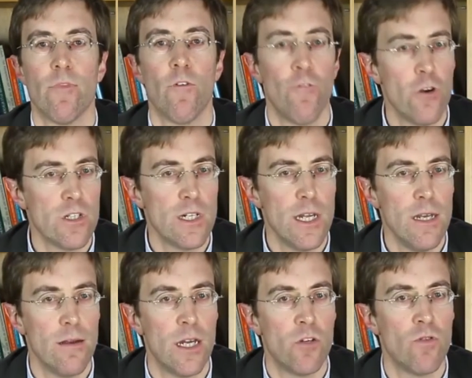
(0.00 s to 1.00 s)
Firstly,
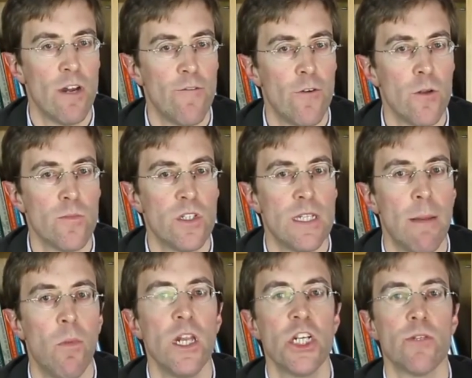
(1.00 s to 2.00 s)
it reaffirms the
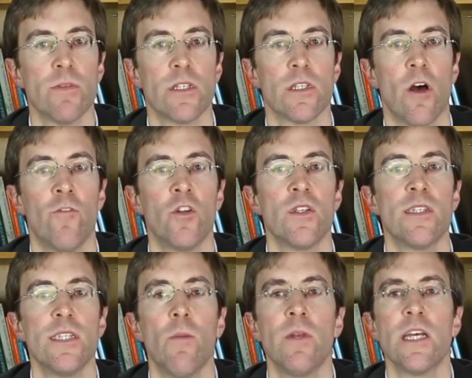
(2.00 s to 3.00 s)
abolishment of the
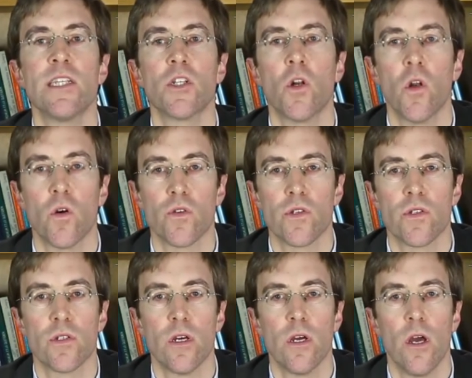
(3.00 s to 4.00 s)
si omnes
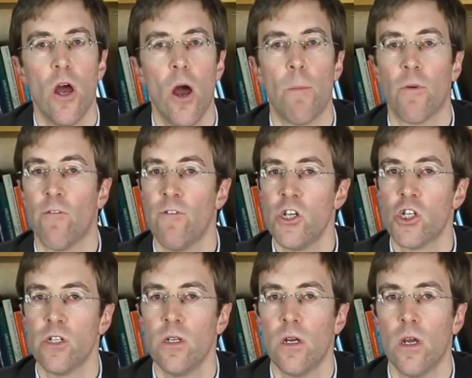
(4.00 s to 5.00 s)
clause, a
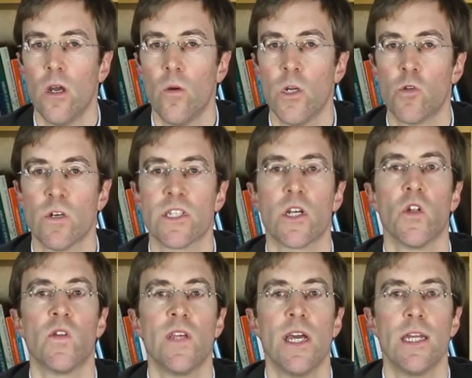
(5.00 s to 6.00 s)
provision which was
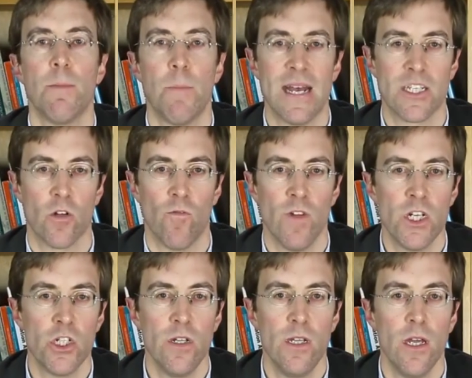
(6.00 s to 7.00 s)
contained in past
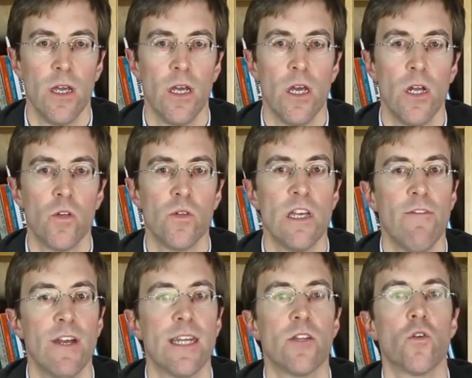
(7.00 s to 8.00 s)
conventions to the
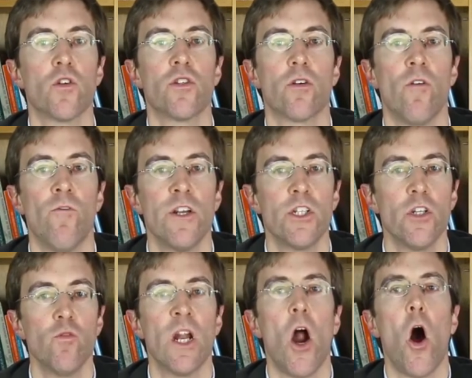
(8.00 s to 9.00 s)
effect that those
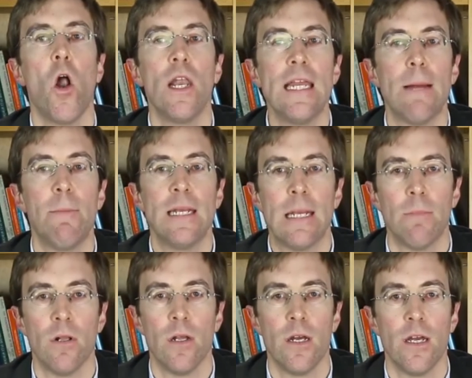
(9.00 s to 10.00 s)
conventions were only
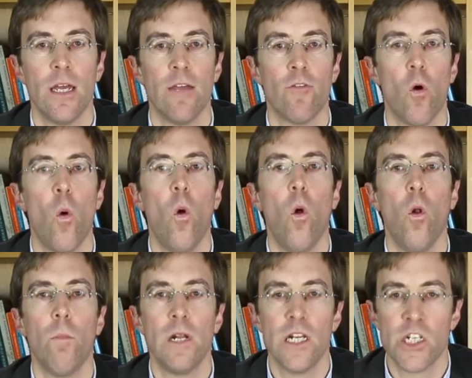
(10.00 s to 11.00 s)
applicable if
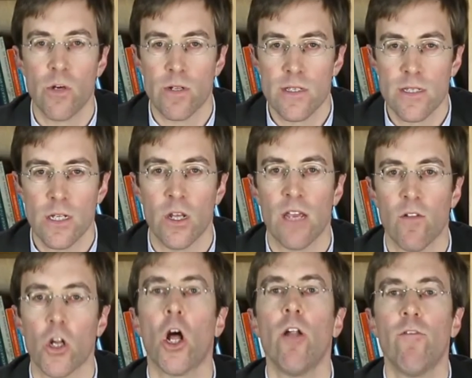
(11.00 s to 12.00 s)
all belligerents in a
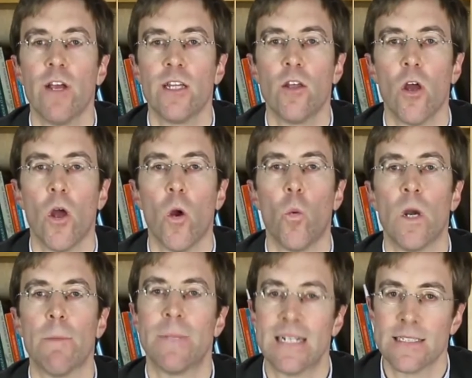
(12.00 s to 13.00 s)
given conflict
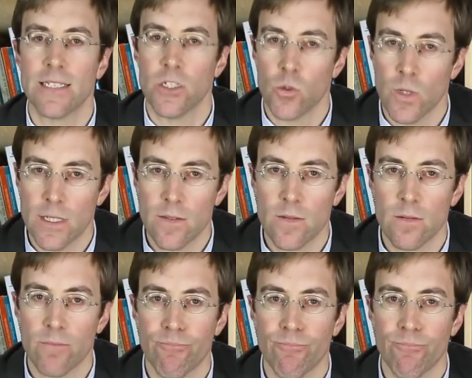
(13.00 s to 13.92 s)
were party to it.